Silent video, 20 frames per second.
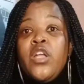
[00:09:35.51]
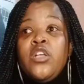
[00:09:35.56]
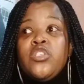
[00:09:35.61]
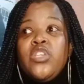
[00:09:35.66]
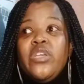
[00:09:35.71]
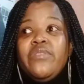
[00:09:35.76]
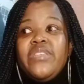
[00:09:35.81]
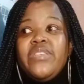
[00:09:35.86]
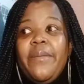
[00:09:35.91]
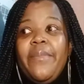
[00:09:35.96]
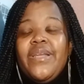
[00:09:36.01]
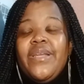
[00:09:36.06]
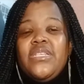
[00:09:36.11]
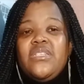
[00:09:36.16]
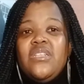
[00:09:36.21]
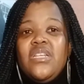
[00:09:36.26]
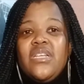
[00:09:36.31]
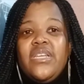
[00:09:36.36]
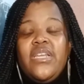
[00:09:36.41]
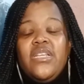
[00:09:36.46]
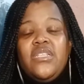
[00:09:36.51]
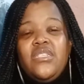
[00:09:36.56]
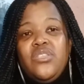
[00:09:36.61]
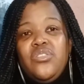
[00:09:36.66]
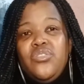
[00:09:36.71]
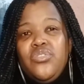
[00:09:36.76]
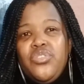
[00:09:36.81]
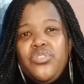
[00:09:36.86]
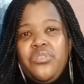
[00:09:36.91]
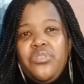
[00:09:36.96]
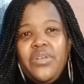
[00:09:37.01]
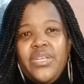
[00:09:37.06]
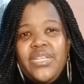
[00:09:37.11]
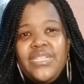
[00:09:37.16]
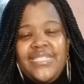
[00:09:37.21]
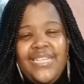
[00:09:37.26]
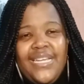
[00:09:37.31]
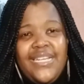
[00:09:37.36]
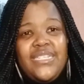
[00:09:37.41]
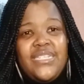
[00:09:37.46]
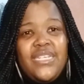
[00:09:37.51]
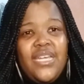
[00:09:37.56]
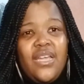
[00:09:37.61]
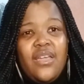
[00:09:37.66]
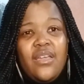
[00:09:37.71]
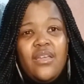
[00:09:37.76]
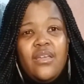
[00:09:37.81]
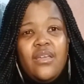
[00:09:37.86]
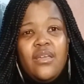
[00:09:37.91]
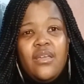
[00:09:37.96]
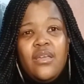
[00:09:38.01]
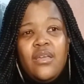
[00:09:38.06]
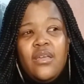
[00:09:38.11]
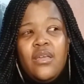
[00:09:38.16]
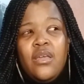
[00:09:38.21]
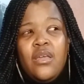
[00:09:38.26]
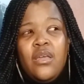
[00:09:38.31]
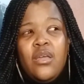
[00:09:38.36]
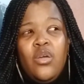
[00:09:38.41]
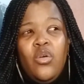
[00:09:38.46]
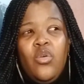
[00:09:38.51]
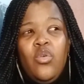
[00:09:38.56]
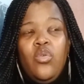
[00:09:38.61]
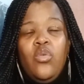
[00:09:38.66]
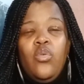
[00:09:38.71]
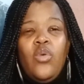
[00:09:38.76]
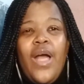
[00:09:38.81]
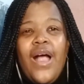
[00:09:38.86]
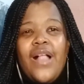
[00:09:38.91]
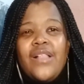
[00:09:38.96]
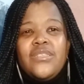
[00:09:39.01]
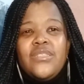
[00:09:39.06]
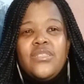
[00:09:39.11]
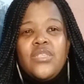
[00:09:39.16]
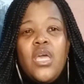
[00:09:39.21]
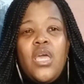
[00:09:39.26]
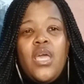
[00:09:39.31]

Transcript: So if somebody's neglecting you during dating, who else?